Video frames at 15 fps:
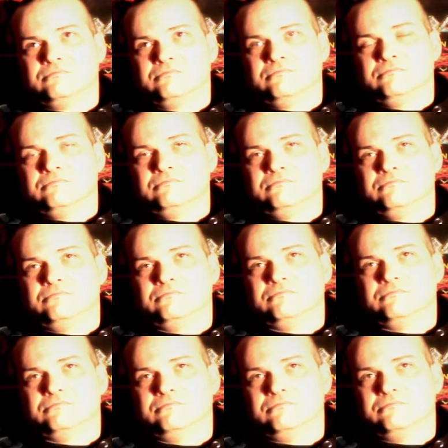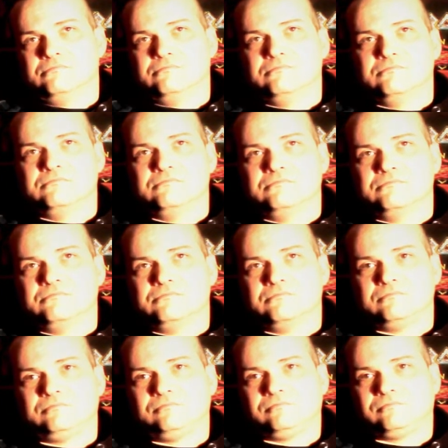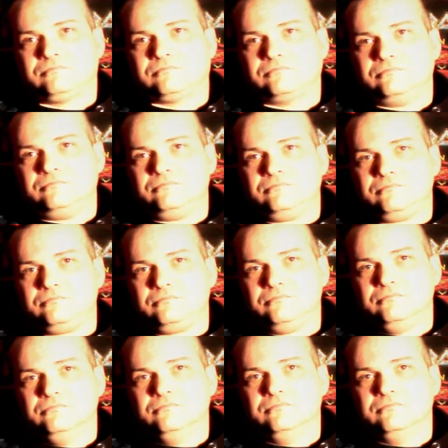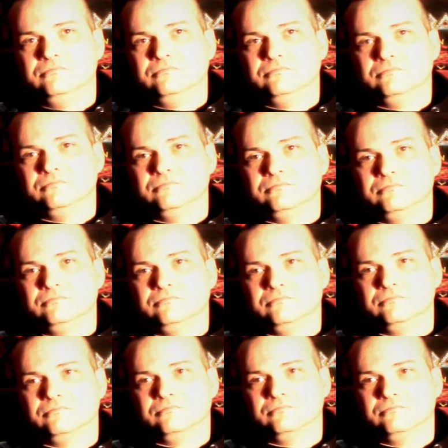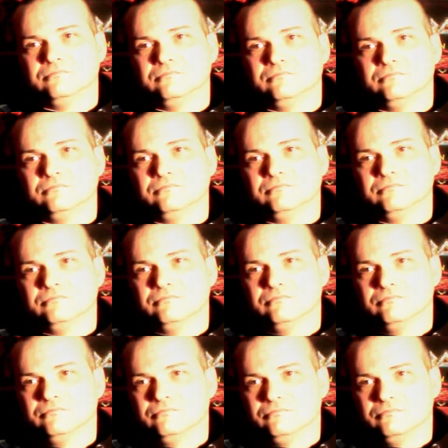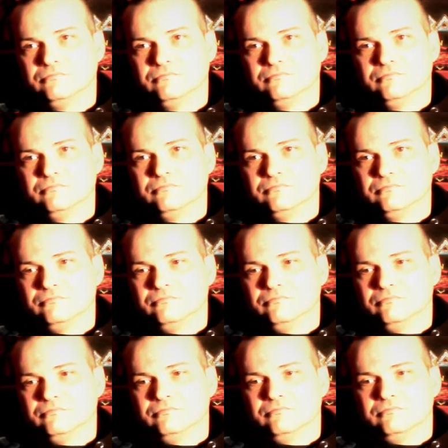[no speech]